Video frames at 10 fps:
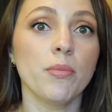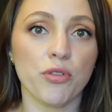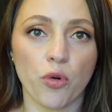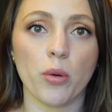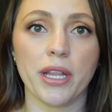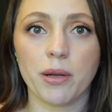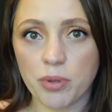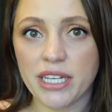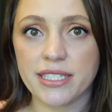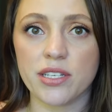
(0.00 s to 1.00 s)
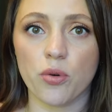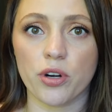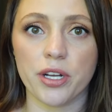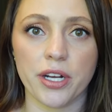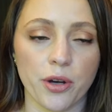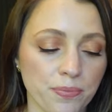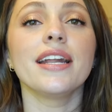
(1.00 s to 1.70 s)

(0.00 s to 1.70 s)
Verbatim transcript: before we like place the order, you know?